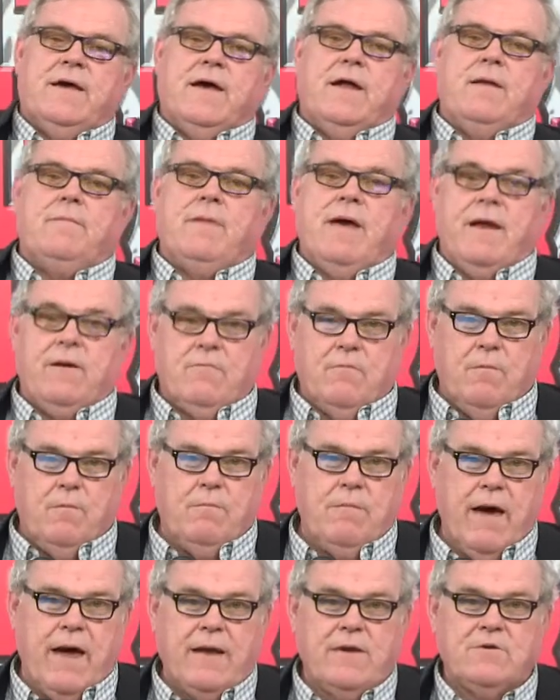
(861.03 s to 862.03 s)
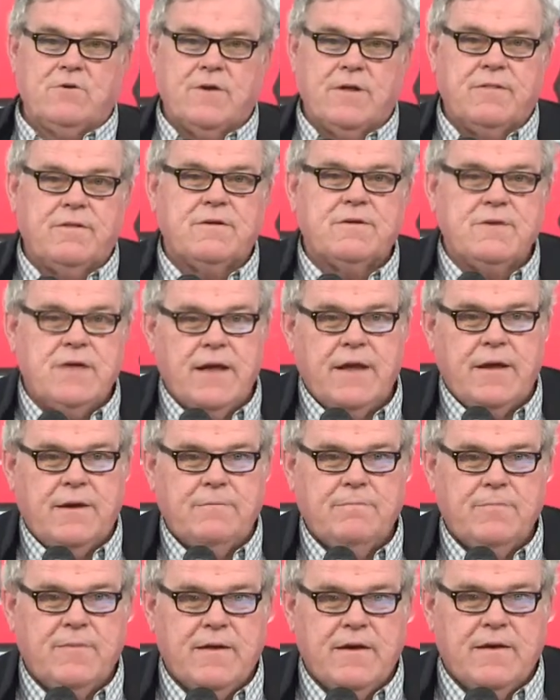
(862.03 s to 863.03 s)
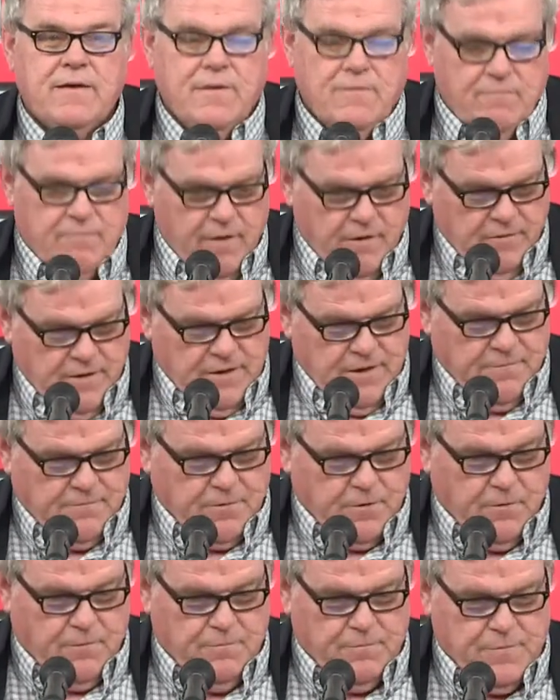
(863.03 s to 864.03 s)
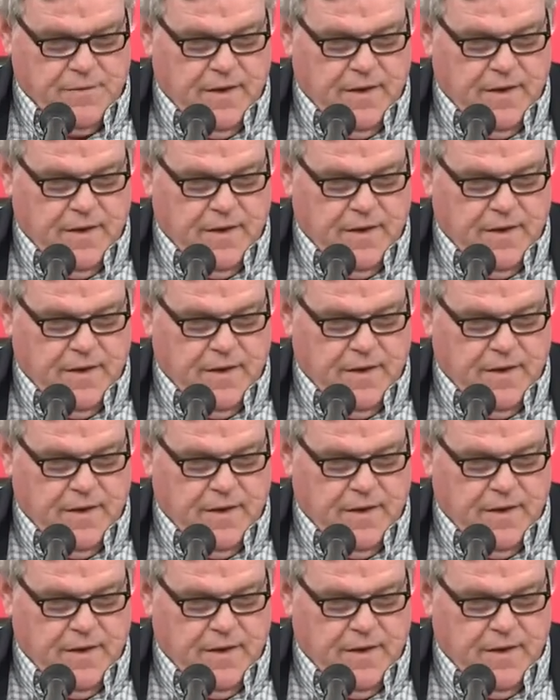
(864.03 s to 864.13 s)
and it made managing the city very difficult.